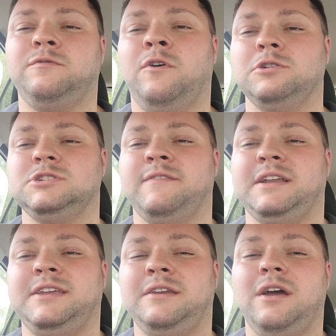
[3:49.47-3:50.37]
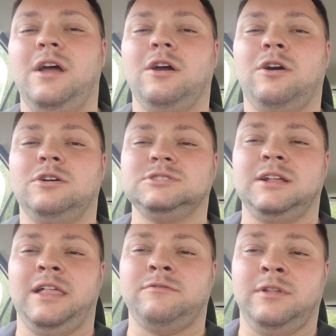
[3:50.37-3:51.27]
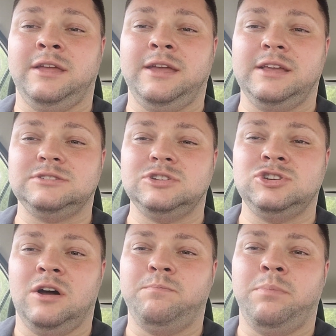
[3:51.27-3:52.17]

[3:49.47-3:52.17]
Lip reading: Unfortunately, that did cost Cleverly his job,